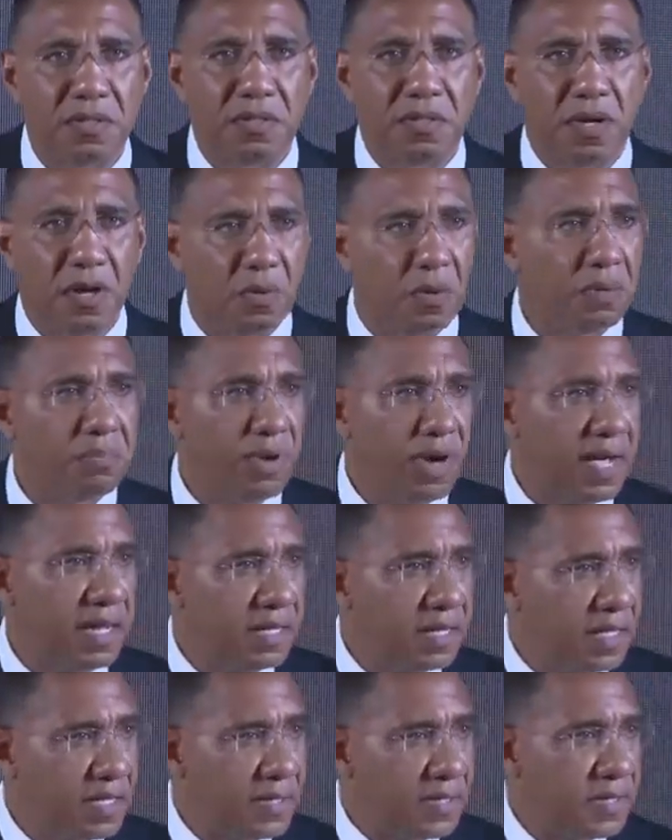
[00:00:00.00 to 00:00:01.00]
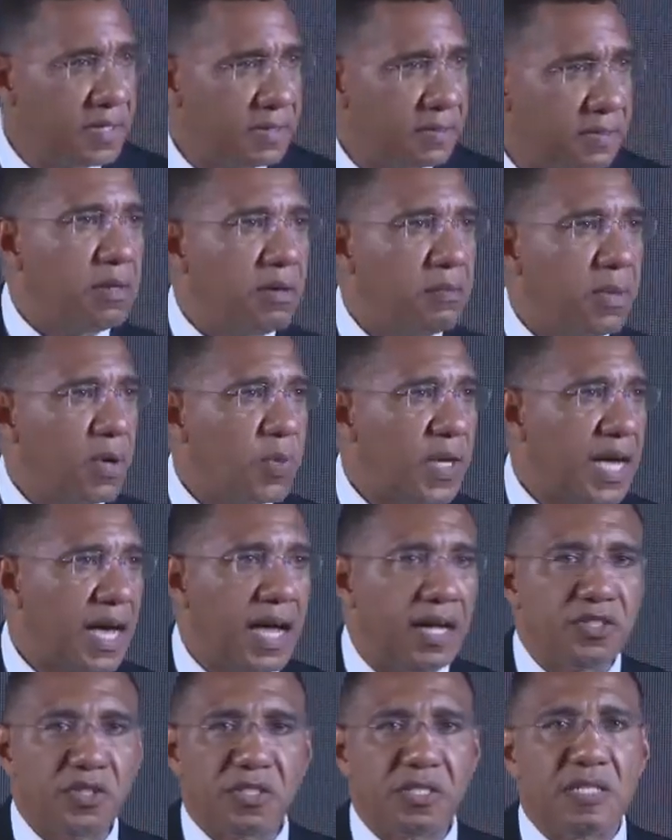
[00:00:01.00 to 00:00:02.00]
our brand is. But we
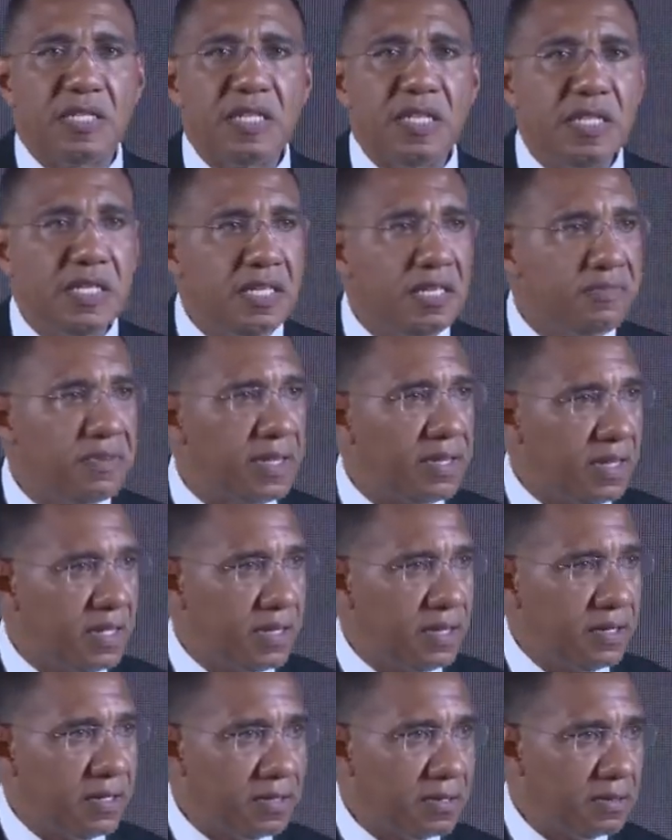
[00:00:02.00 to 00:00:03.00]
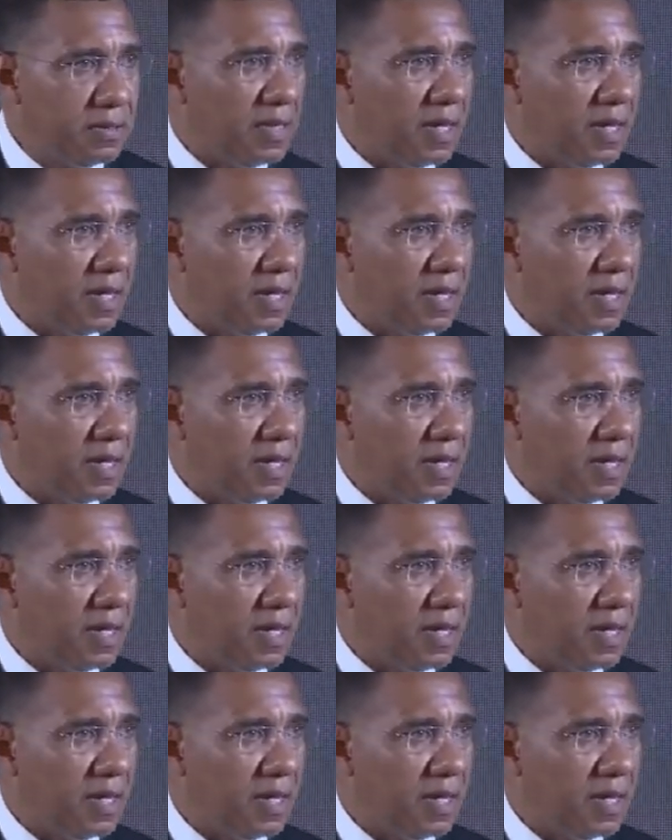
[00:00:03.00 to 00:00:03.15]
can't just leave it there